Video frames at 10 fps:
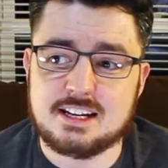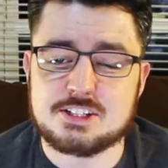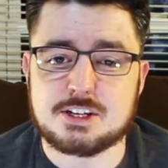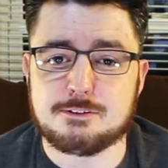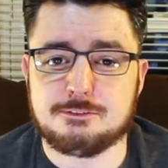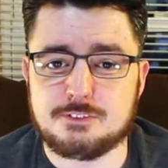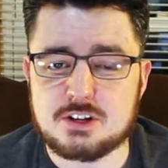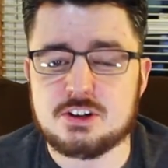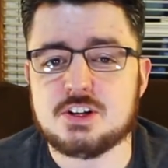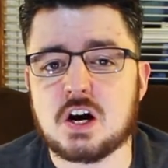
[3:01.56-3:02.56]
is a
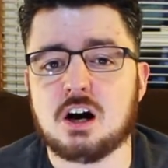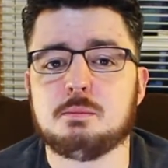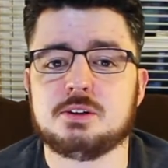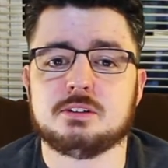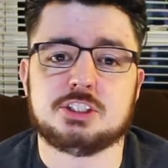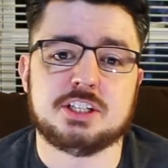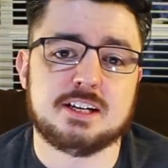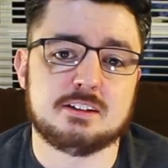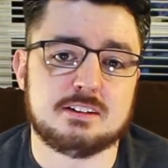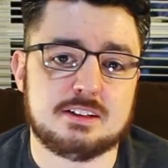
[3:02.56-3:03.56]
phenomenal
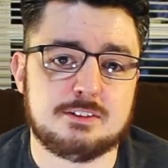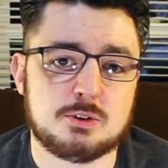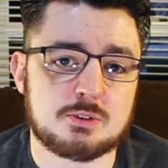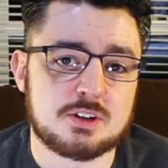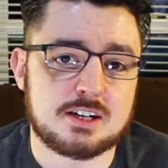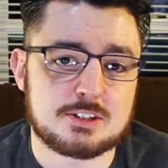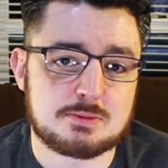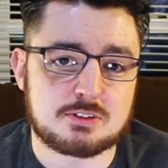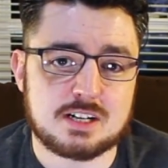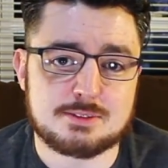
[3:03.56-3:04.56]
channel. If you are not
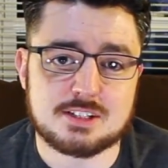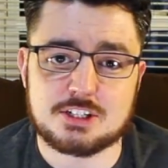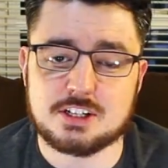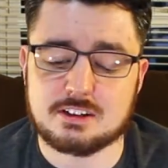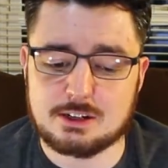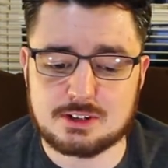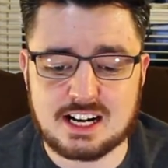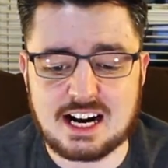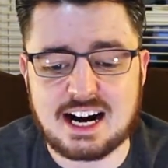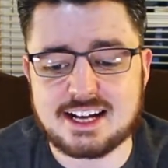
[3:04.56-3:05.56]
subscribed to that channel, I would
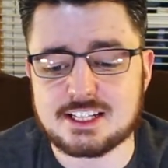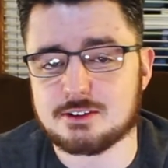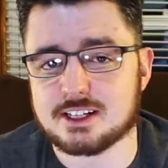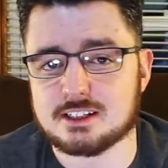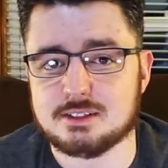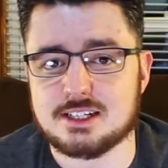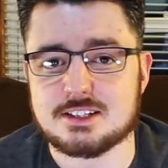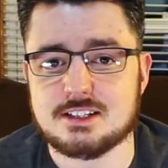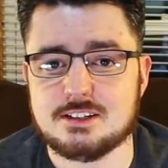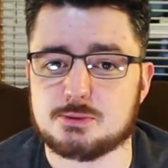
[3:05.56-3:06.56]
highly recommend
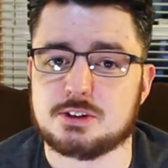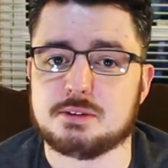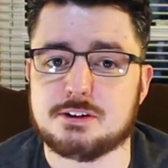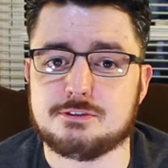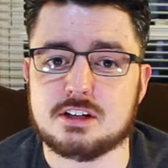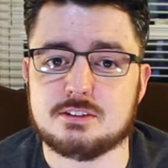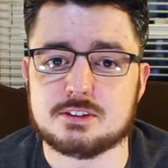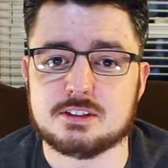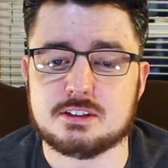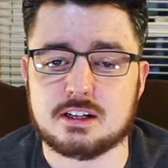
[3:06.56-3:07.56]
it. It is one of my
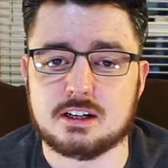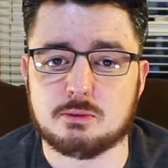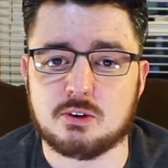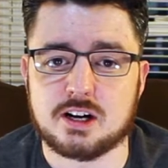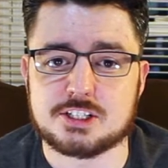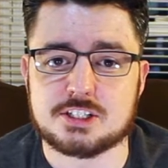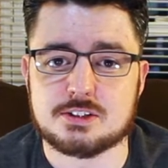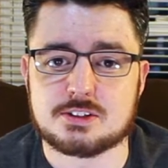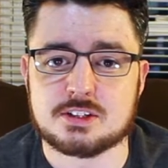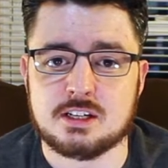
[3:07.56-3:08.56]
favorite
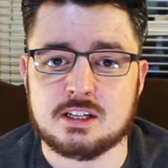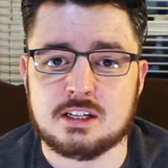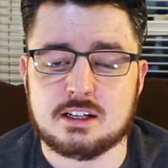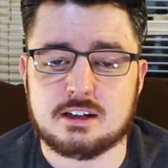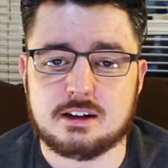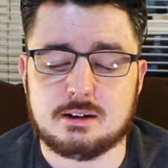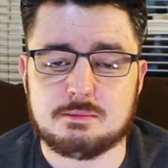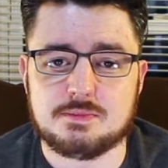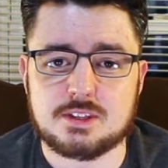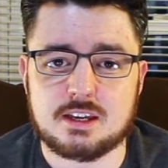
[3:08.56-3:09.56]
watches.
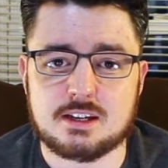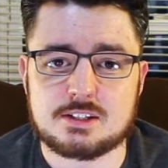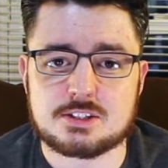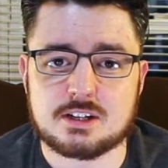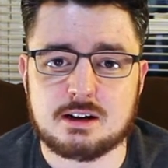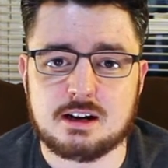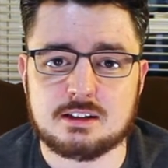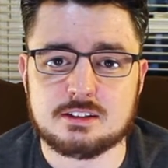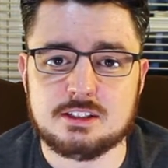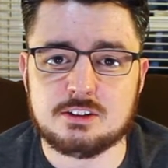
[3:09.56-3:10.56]
It's a
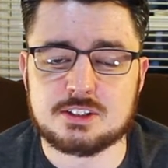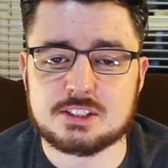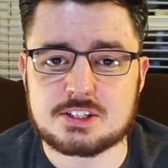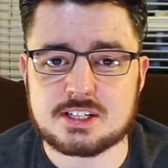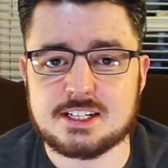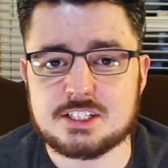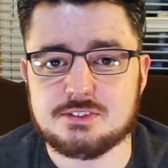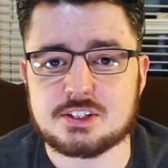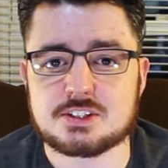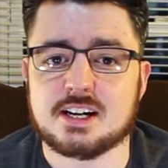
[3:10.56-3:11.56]
little on the
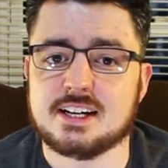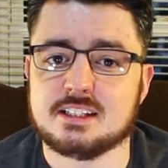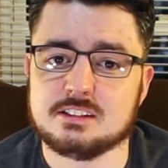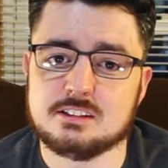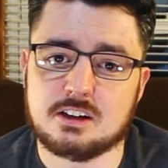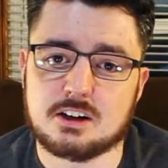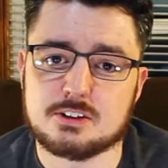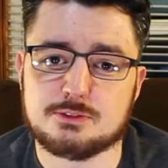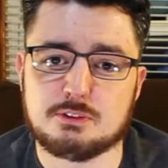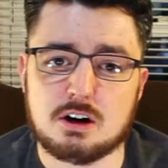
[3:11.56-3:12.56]
scientific side, a little hard
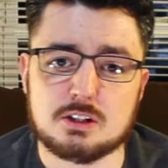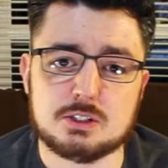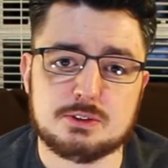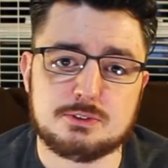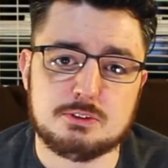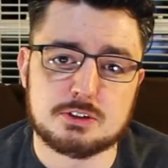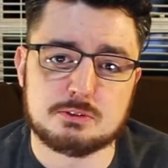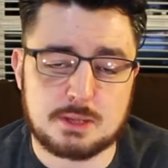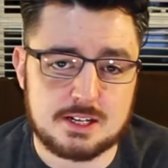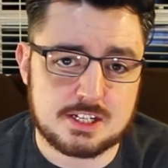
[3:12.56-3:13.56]
to follow if you
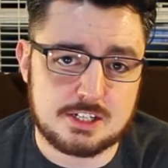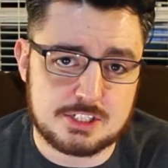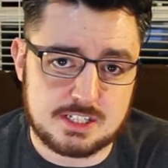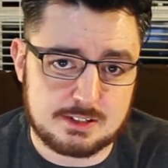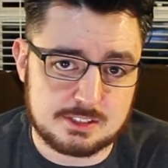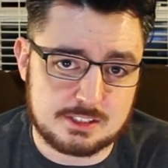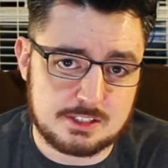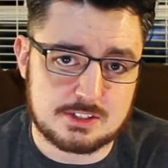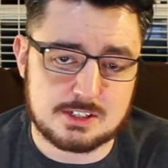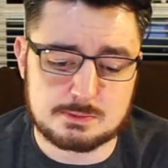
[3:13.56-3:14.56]
don't pay attention to everything
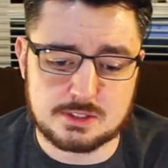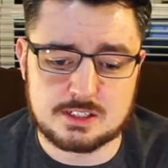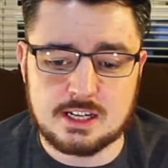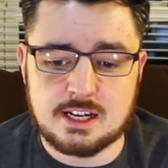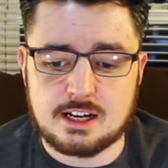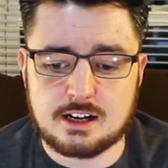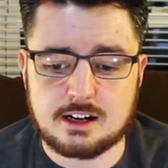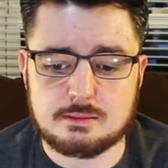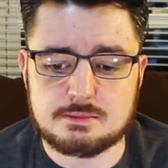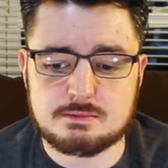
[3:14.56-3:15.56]
he says, but
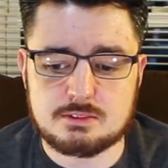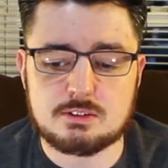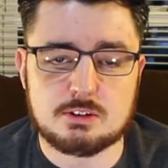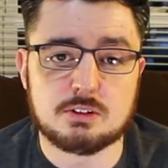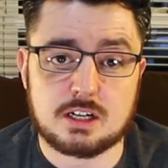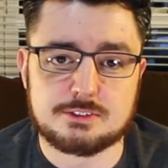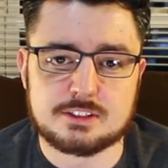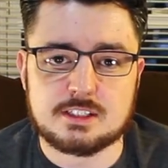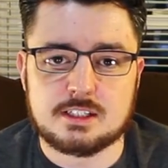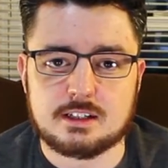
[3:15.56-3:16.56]
you'll love
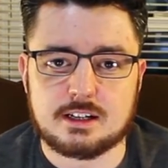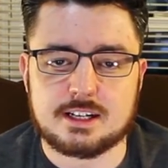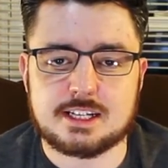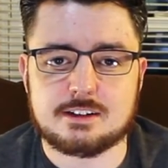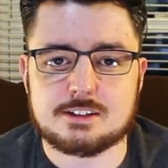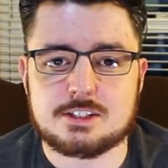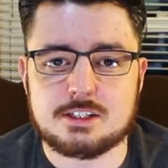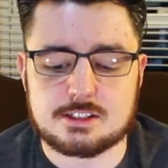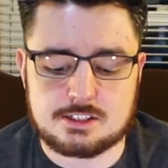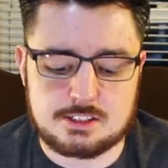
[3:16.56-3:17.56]
it. I
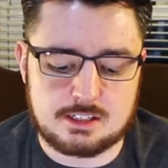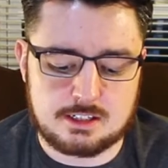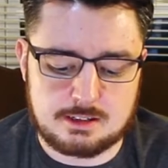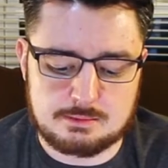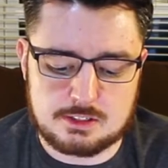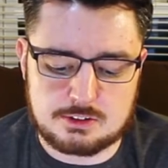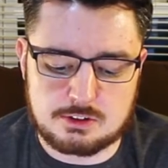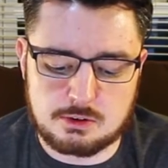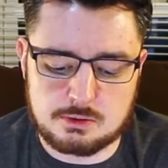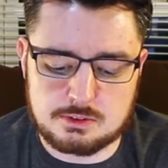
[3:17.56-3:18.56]
guarantee it.
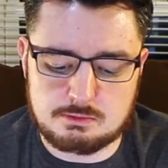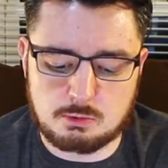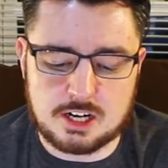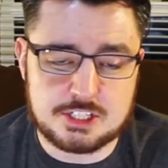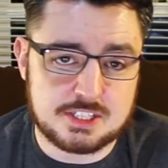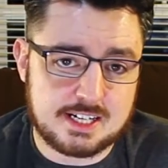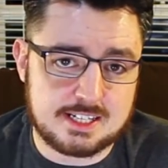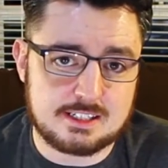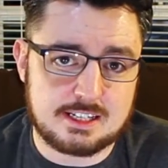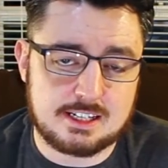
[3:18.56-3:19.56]
So watch
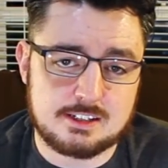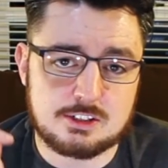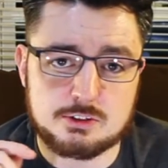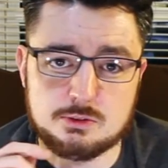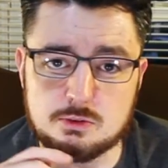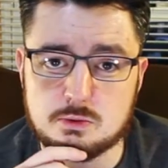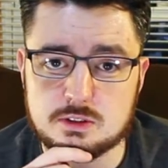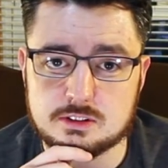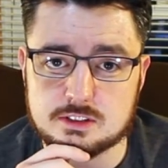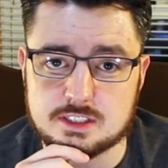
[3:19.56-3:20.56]
that, and you
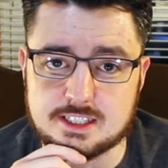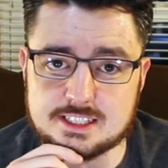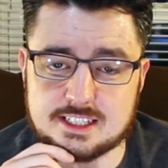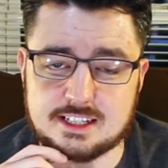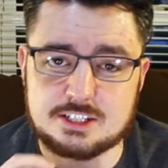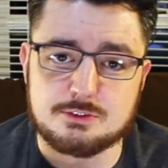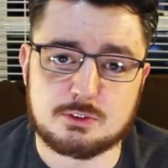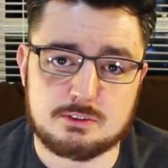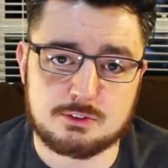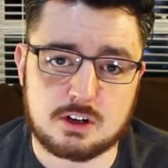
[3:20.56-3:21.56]
will get an idea of
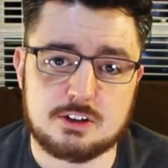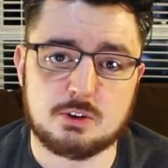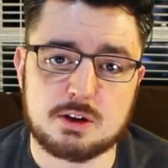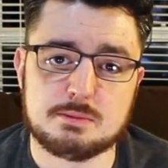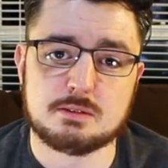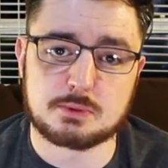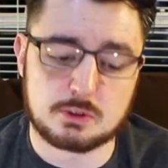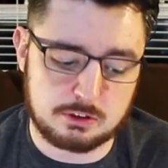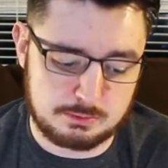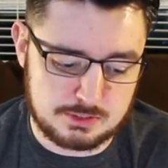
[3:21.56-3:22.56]
what von Neumann
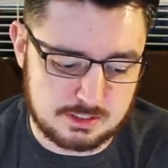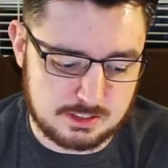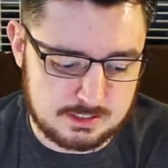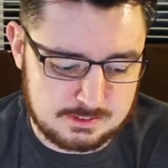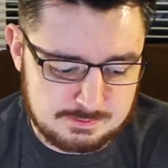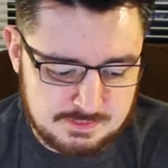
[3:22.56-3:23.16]
probes are.